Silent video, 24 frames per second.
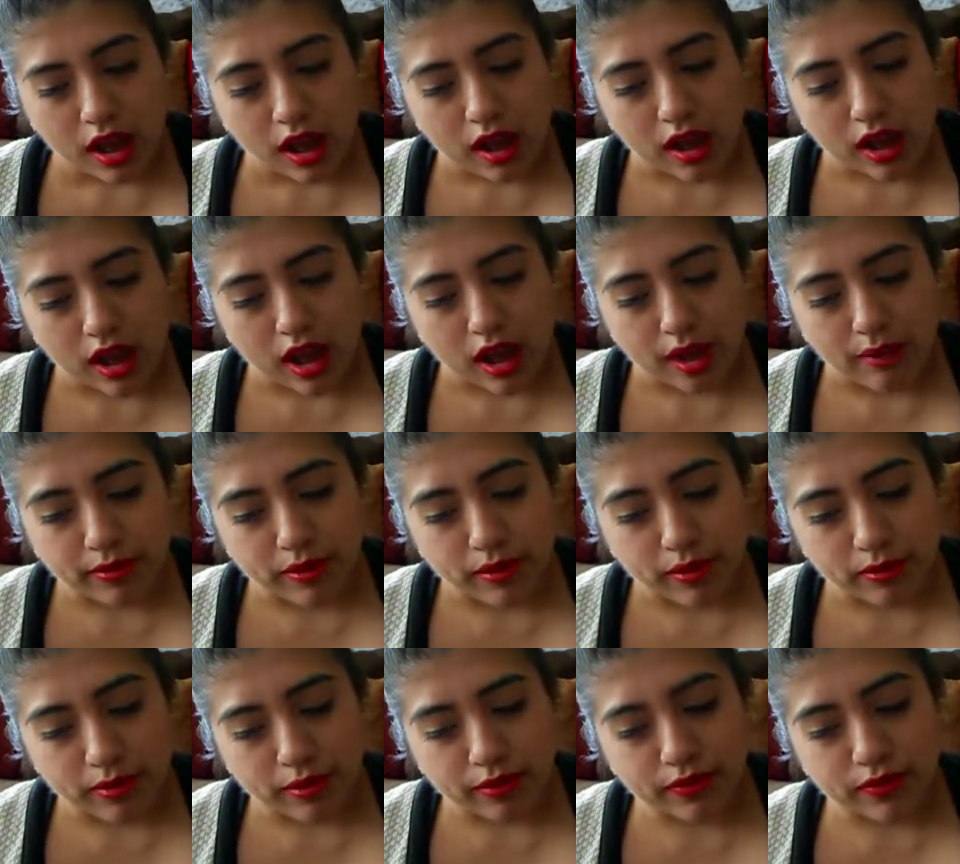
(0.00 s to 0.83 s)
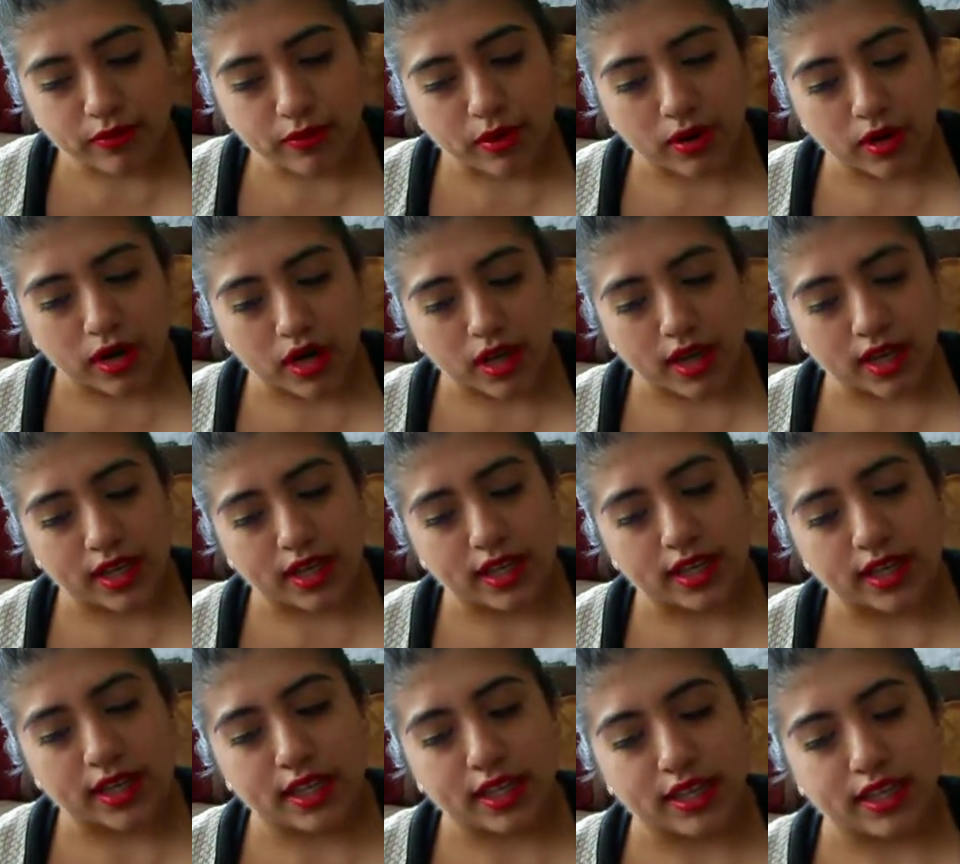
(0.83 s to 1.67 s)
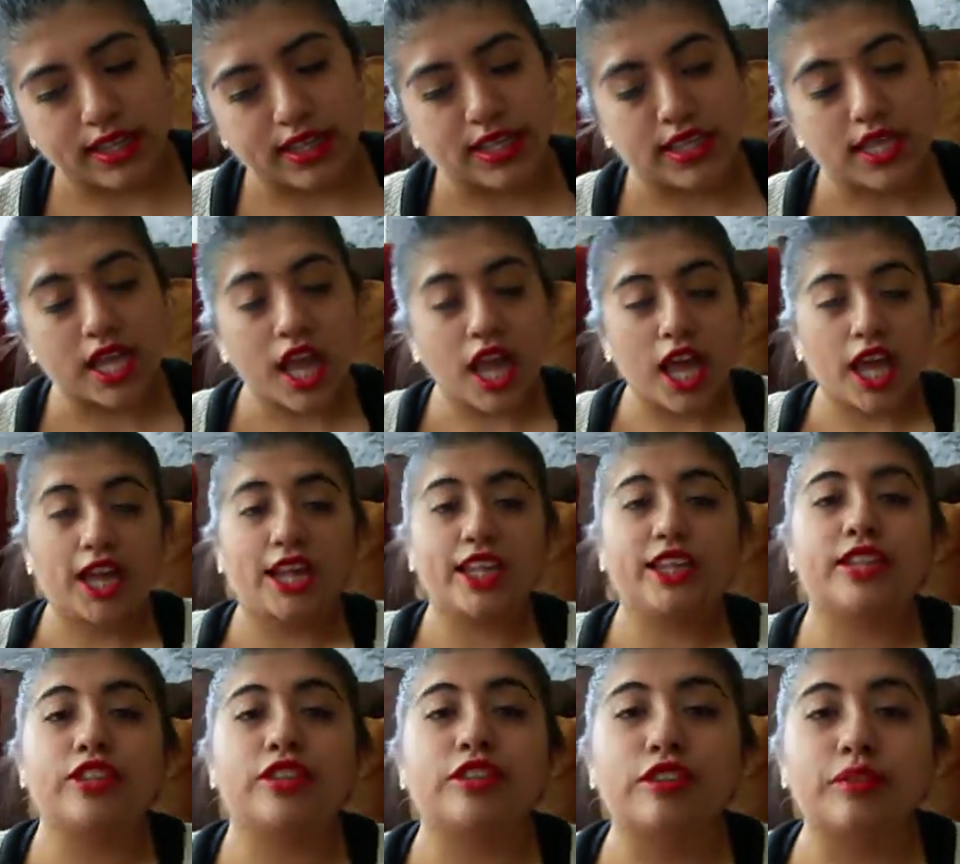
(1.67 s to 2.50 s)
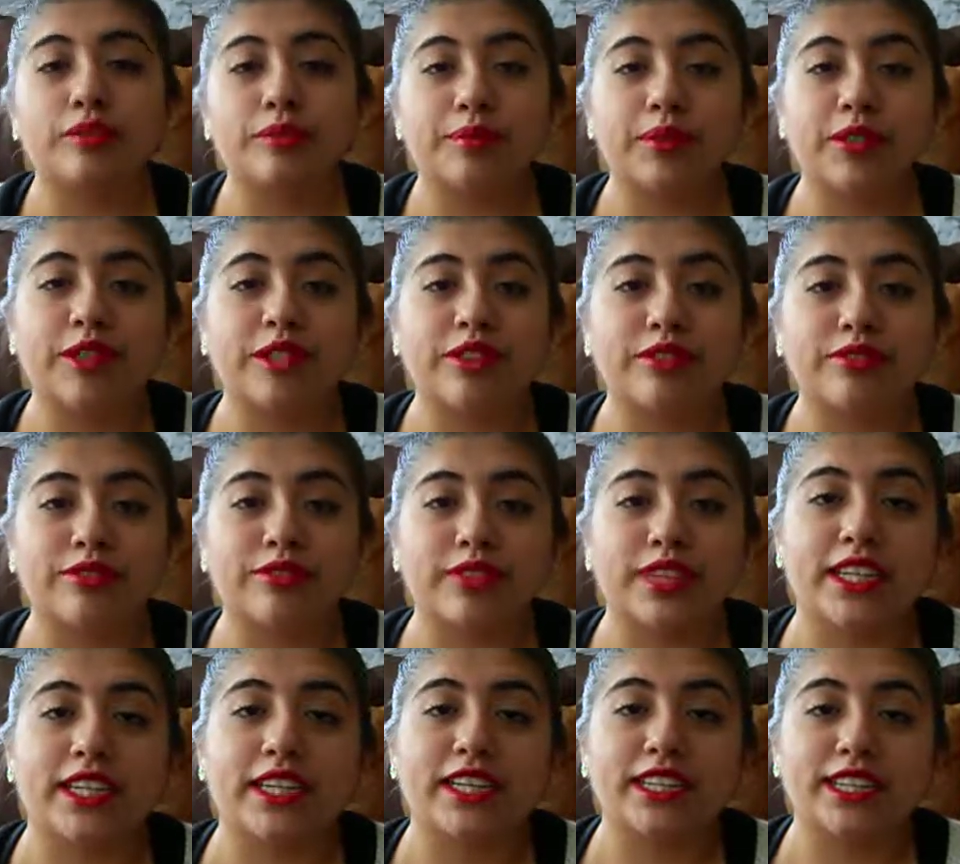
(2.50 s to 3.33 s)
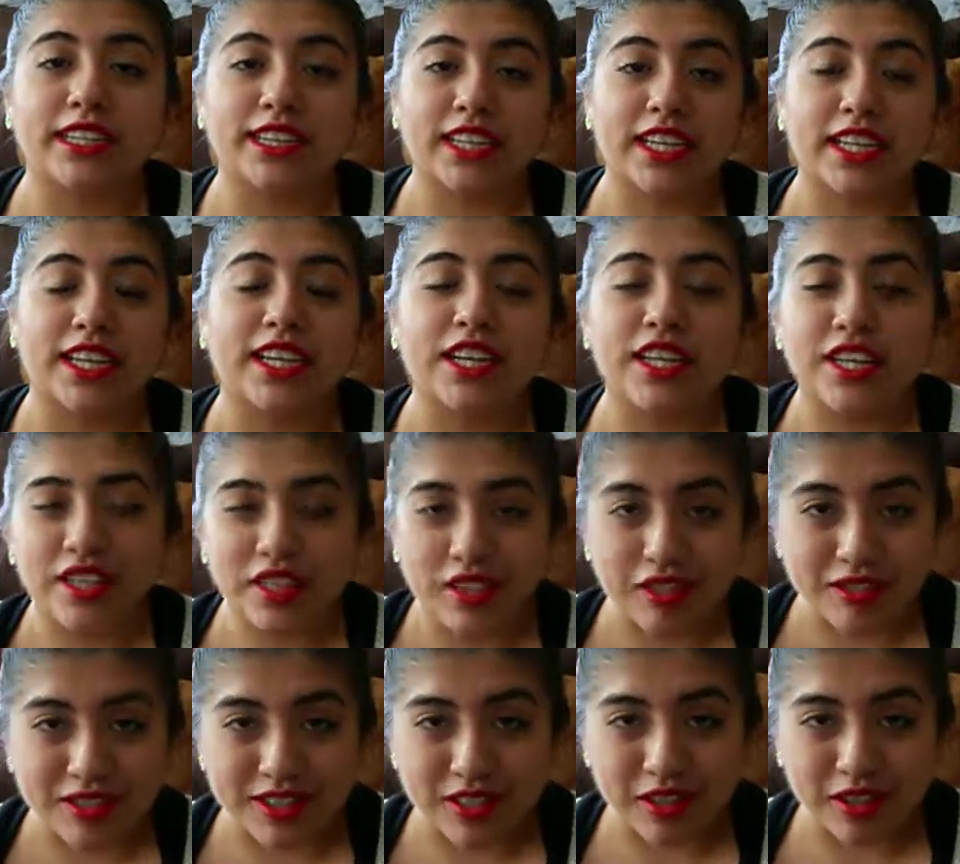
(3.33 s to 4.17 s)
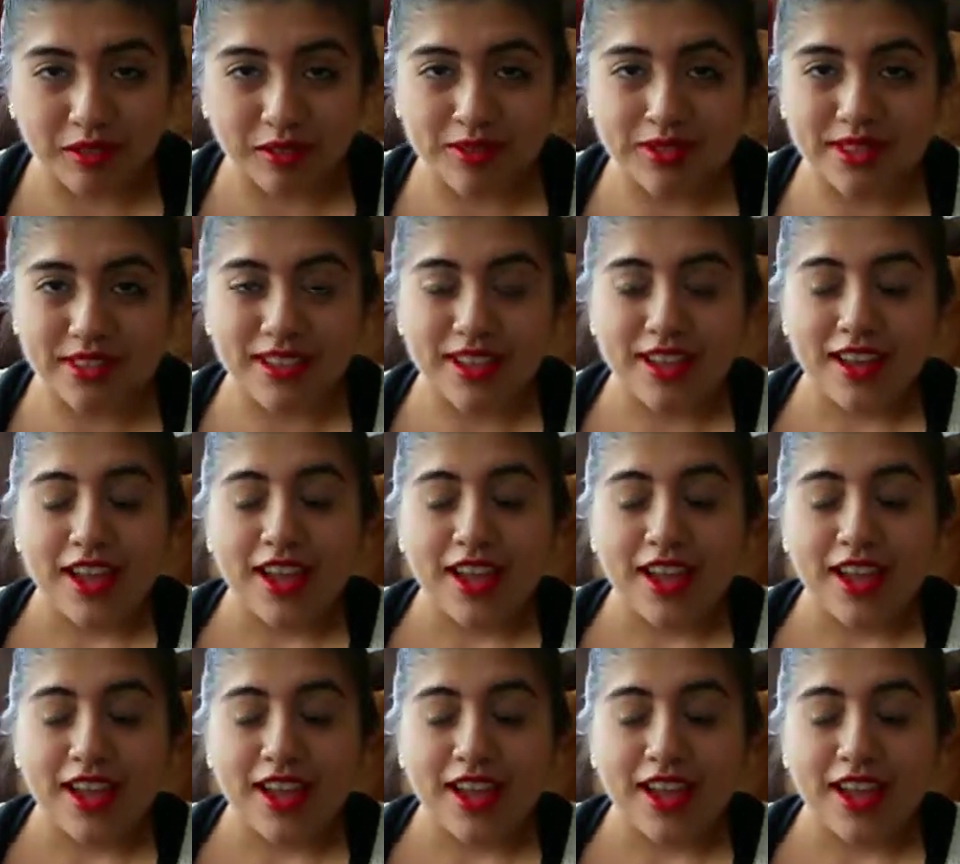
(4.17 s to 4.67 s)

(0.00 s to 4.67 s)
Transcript: Number 4 is, don't be afraid to take close-ups.